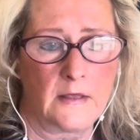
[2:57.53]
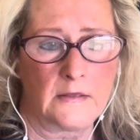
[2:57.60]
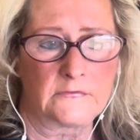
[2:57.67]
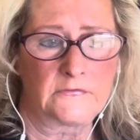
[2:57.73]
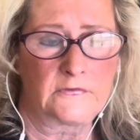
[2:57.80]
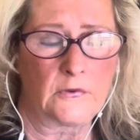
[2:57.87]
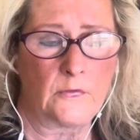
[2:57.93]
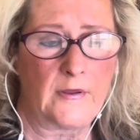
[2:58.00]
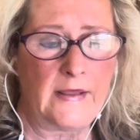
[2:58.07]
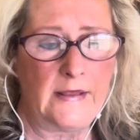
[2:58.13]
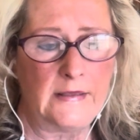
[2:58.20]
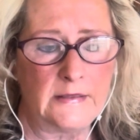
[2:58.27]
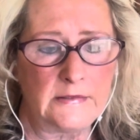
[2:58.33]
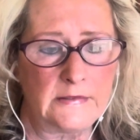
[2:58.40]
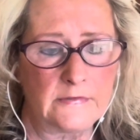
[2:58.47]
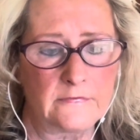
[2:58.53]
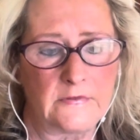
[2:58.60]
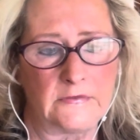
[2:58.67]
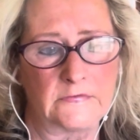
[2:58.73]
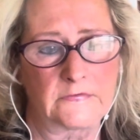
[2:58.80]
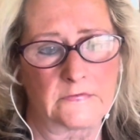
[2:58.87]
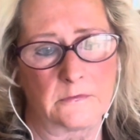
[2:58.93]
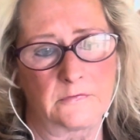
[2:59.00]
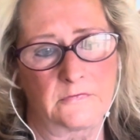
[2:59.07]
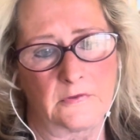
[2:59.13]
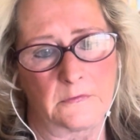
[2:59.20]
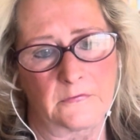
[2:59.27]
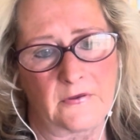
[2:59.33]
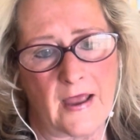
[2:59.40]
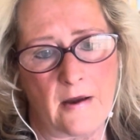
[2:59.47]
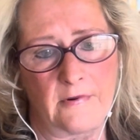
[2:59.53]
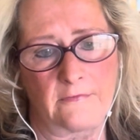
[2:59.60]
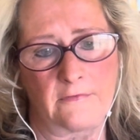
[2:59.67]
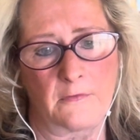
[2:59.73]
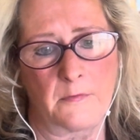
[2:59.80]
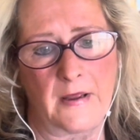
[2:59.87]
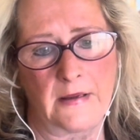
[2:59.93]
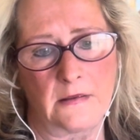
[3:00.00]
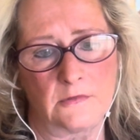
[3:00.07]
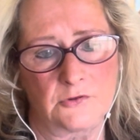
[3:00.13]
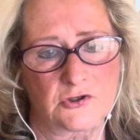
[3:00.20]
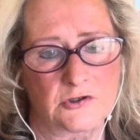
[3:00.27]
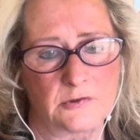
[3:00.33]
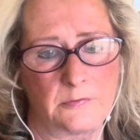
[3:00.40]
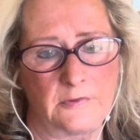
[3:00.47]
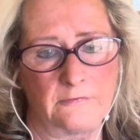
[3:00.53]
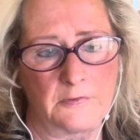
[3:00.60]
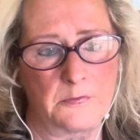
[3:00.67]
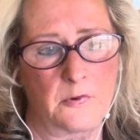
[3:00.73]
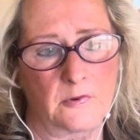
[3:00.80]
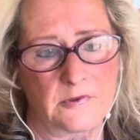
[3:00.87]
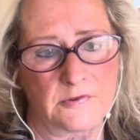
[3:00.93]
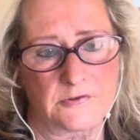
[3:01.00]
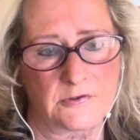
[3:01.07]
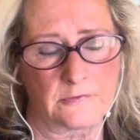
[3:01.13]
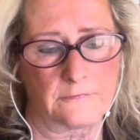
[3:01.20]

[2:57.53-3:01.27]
So any of these symptoms, however mild, should be reported to your